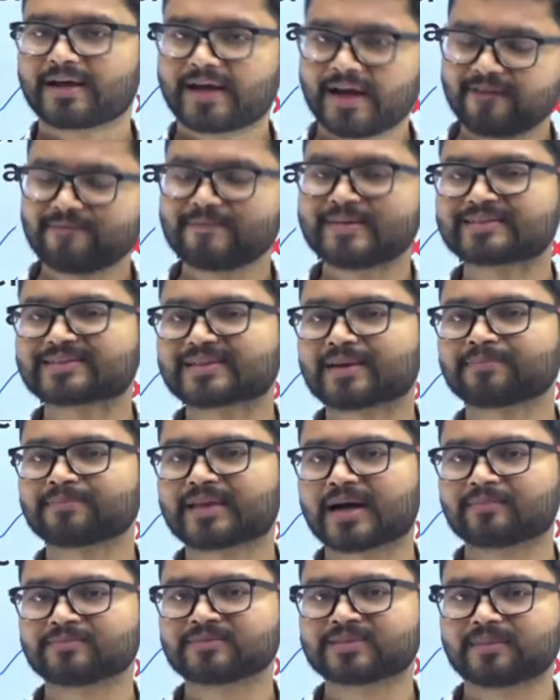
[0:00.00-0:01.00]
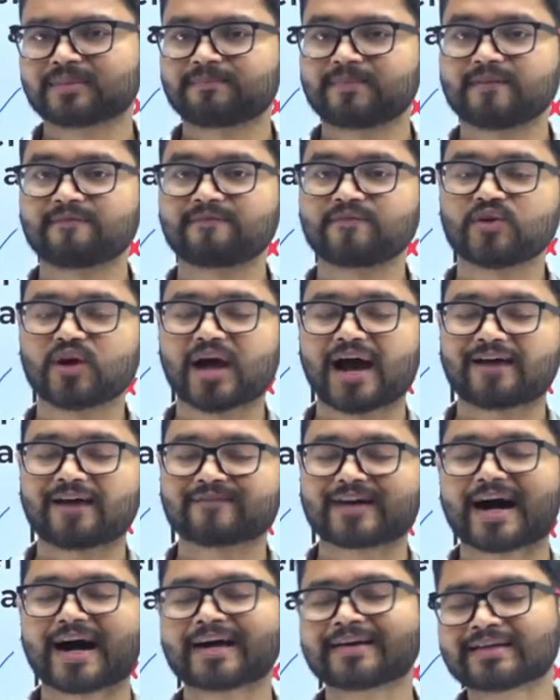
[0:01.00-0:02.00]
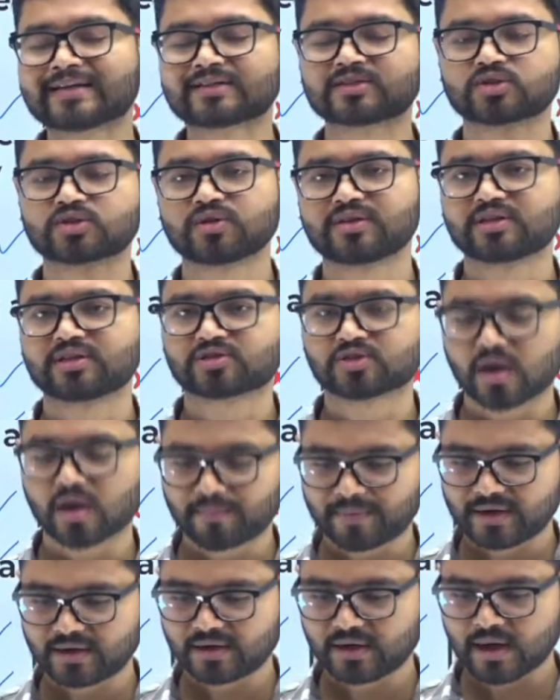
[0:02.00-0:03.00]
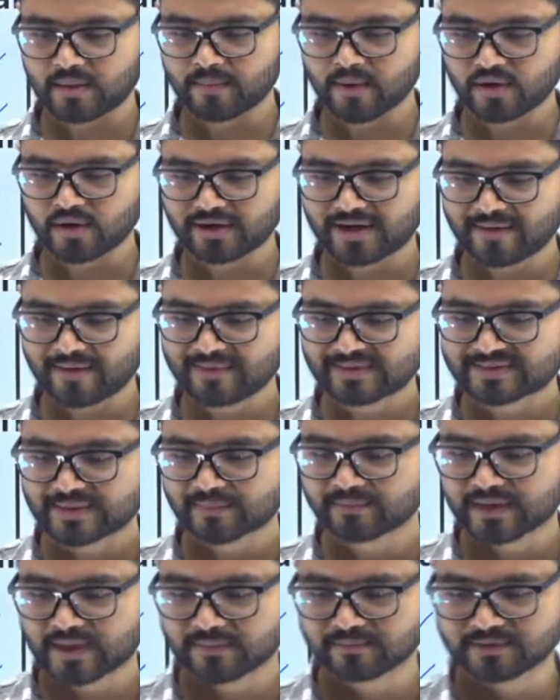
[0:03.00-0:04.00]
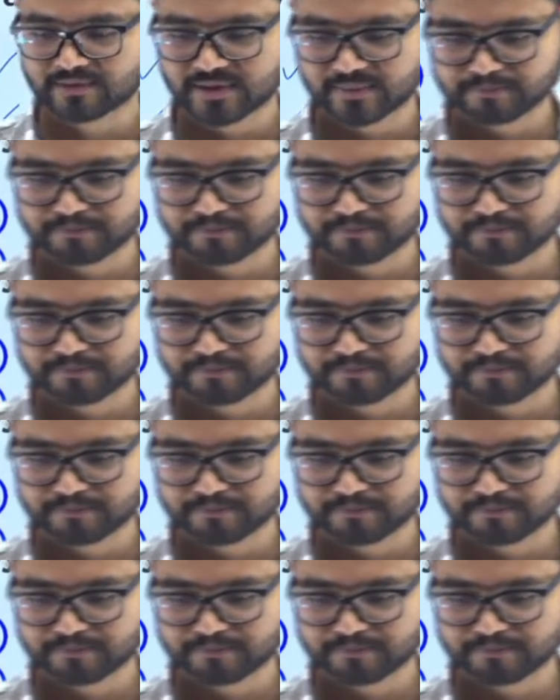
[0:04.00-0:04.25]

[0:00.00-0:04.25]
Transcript: Give me some thumbs up if you have understood this topic. Come on, give me some thumbs